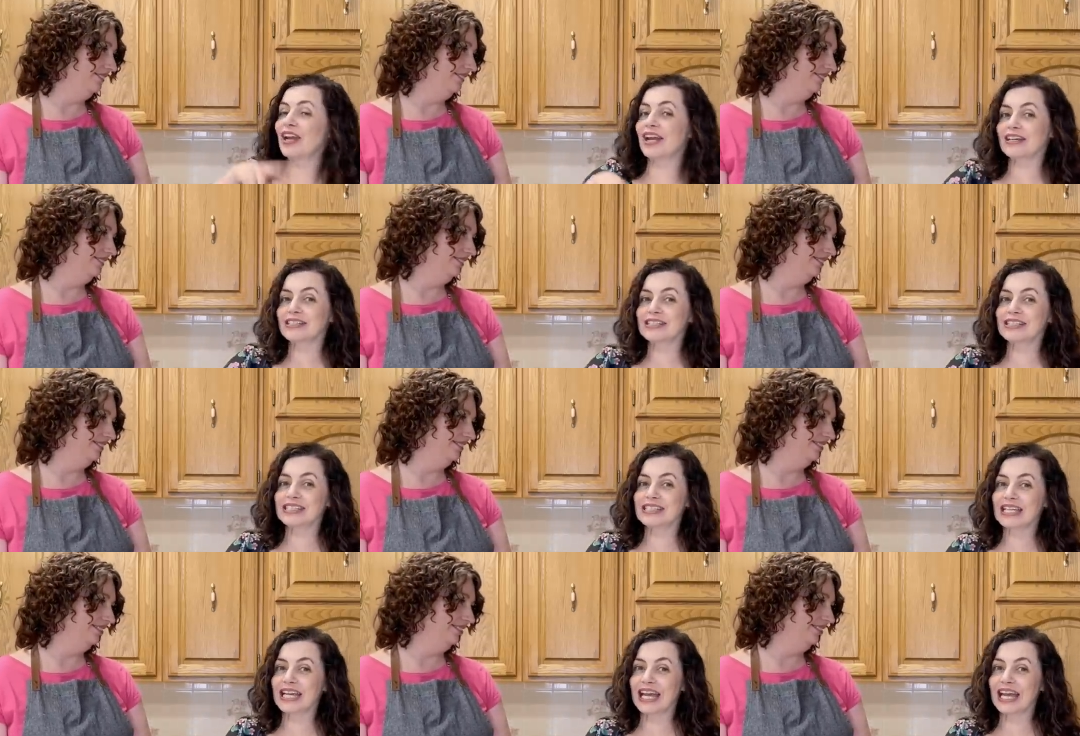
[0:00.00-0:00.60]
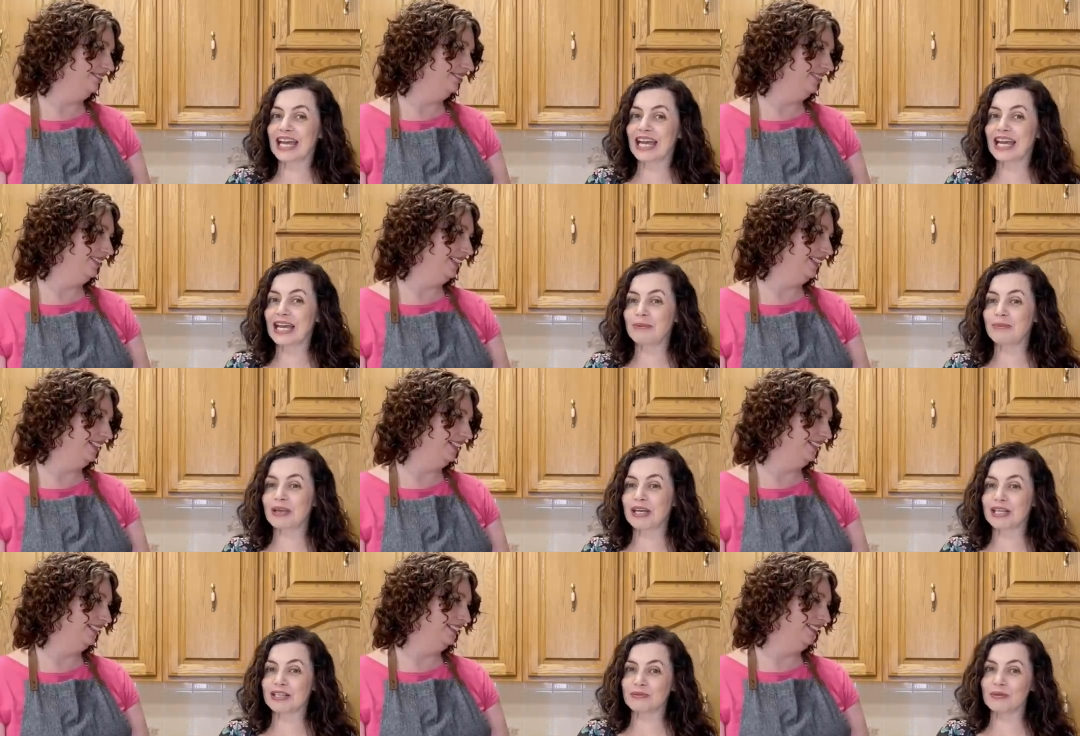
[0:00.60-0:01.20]
Speaker 1: next day,
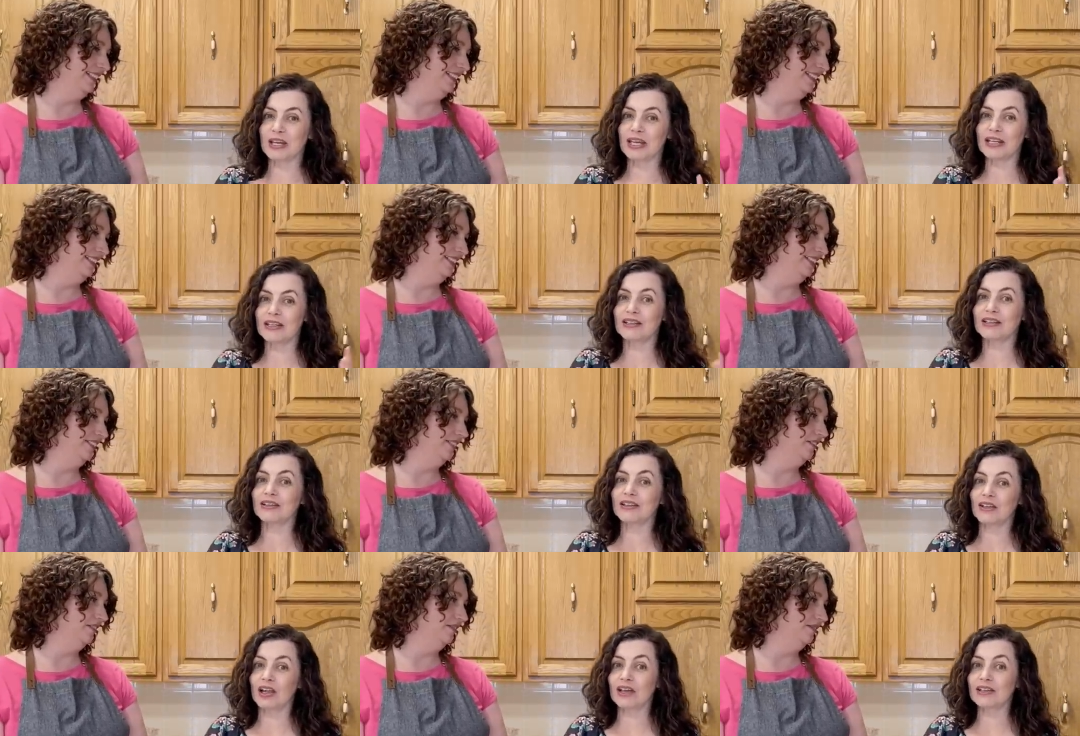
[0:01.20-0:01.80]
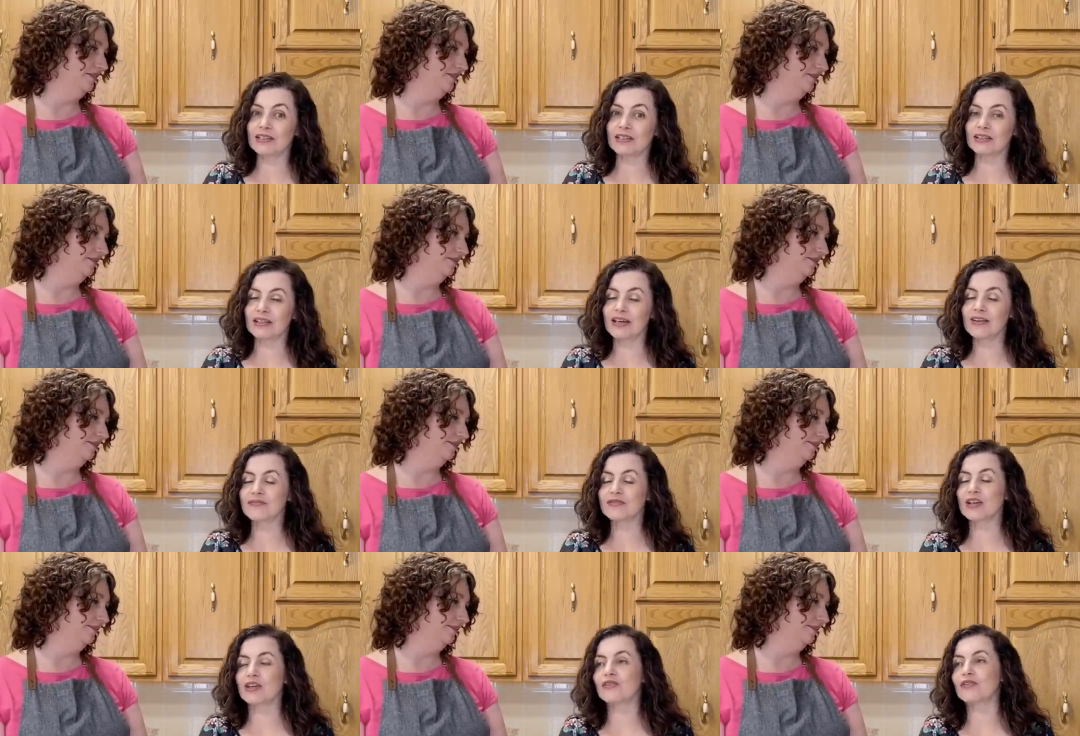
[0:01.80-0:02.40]
because we had lots of
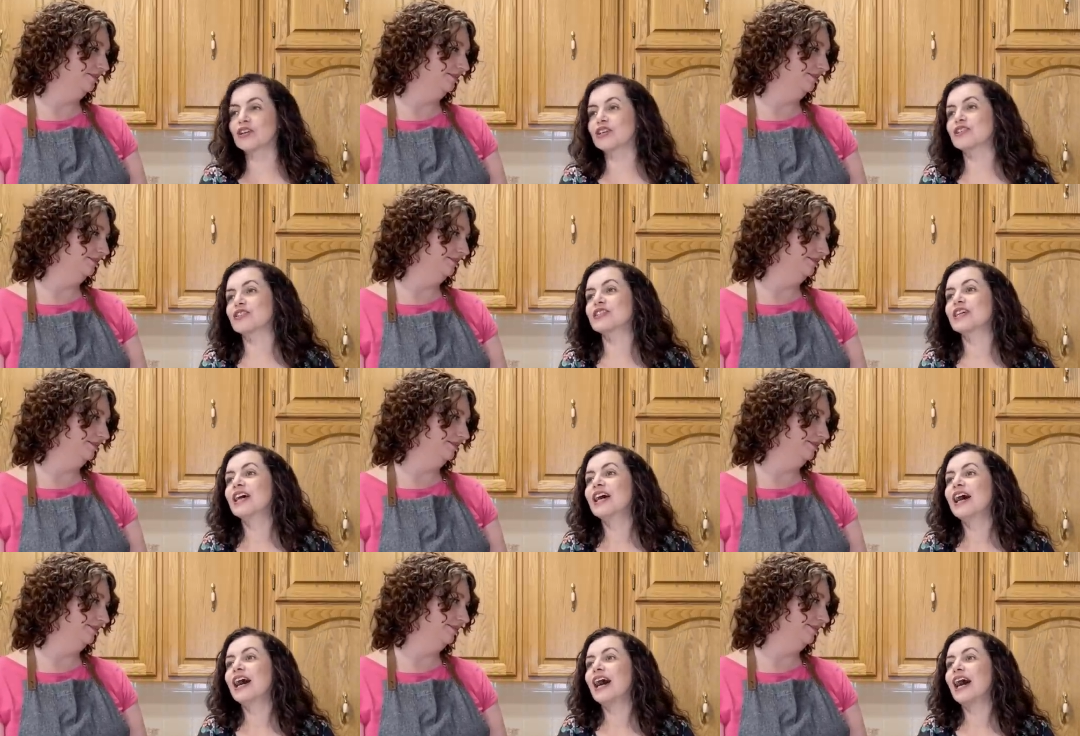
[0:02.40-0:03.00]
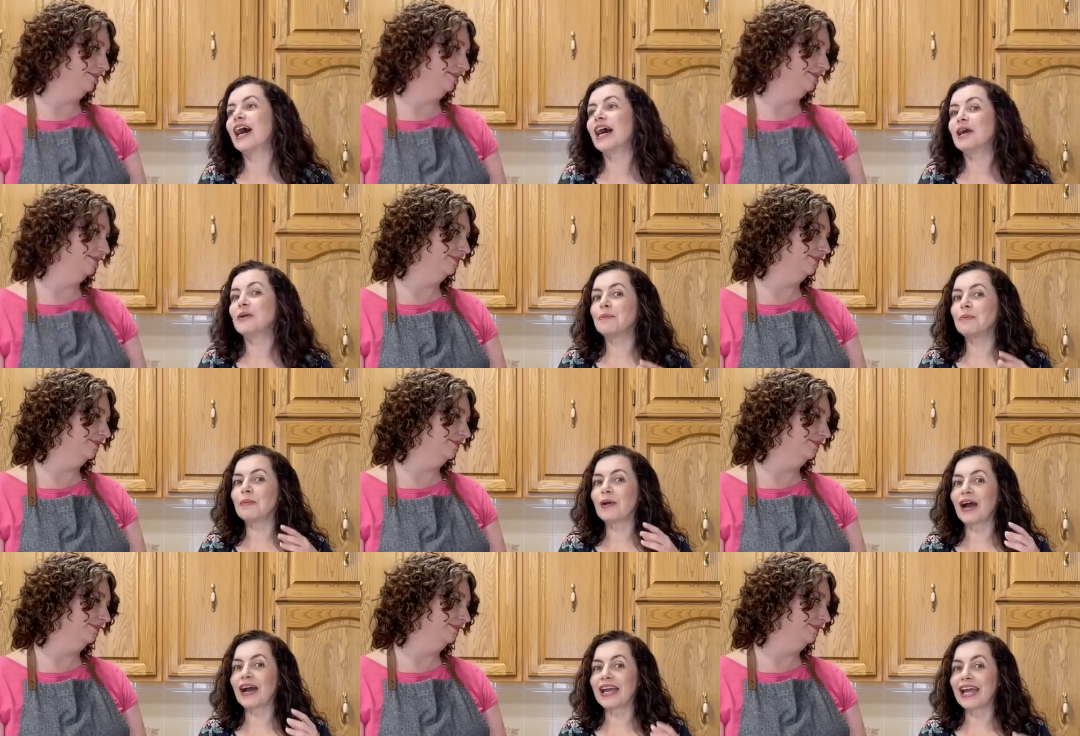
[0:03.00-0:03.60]
leftovers, I
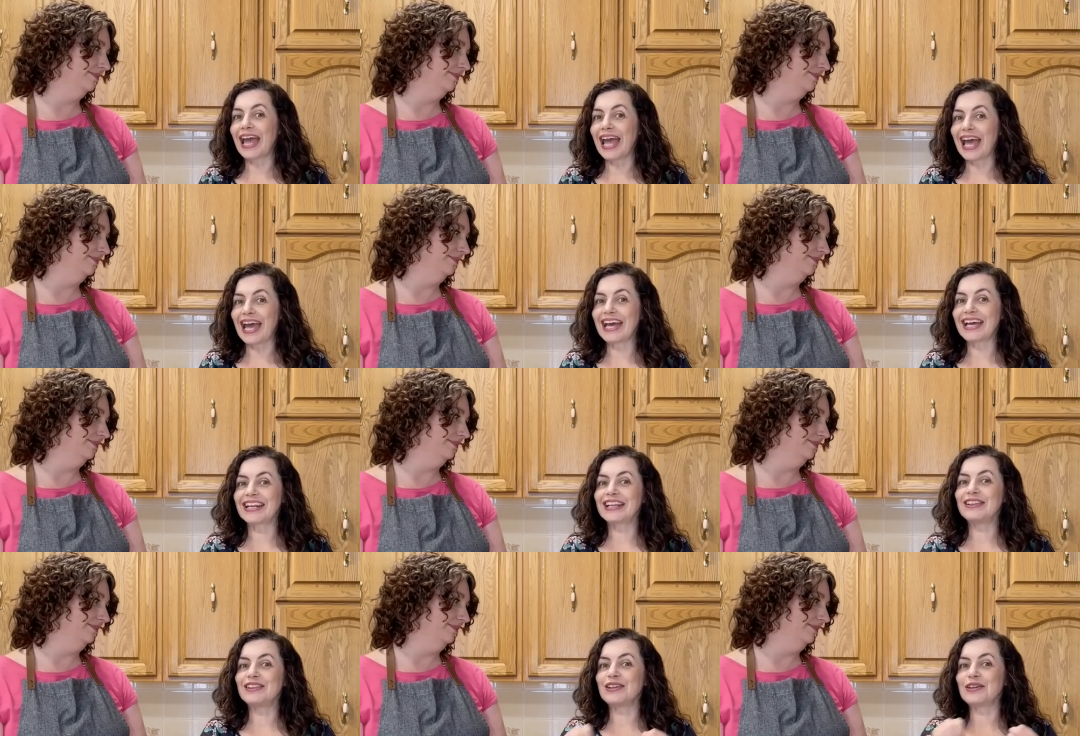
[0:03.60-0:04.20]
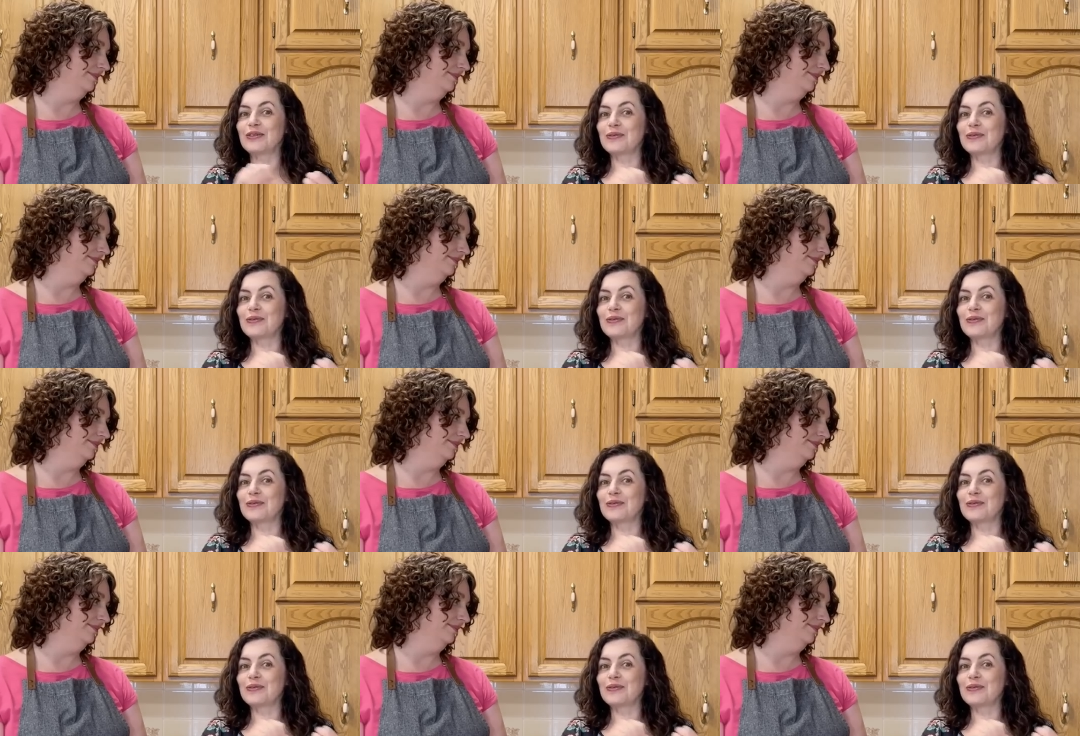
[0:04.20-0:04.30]
I added the